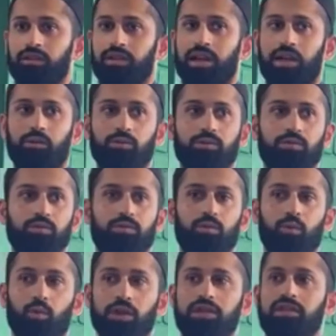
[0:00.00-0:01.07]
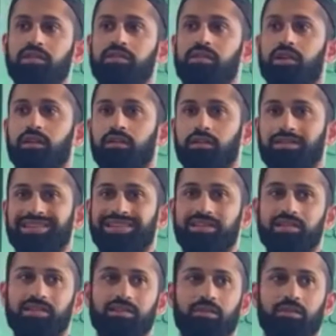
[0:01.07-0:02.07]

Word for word: Now, with the sun, this is